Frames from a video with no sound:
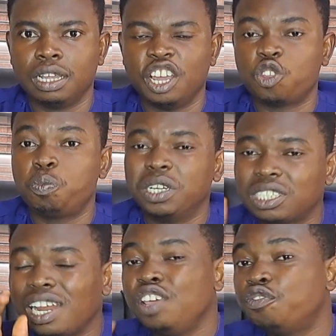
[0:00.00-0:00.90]

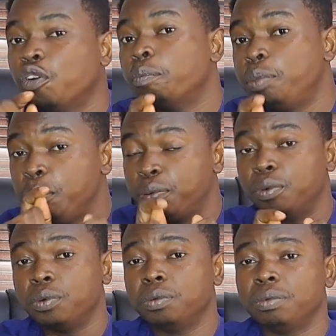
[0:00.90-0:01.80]
especially for
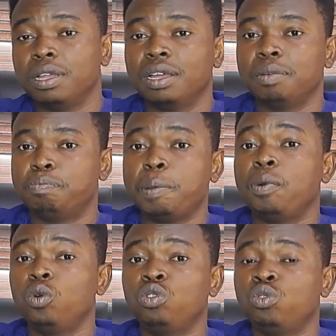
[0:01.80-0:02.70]
people
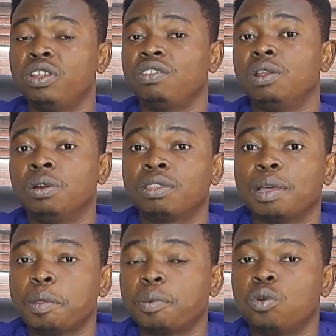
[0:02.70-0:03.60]
who do this a lot,
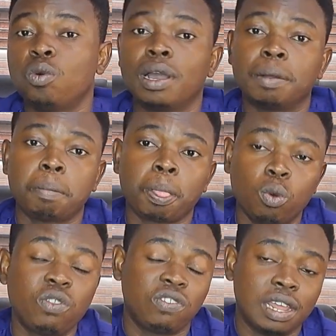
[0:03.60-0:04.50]
are people
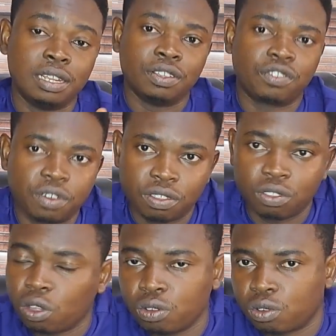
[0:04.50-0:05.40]
who sell in the
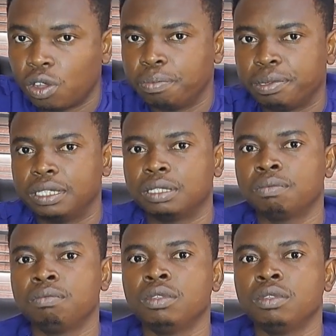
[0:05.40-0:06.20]
street, not companies.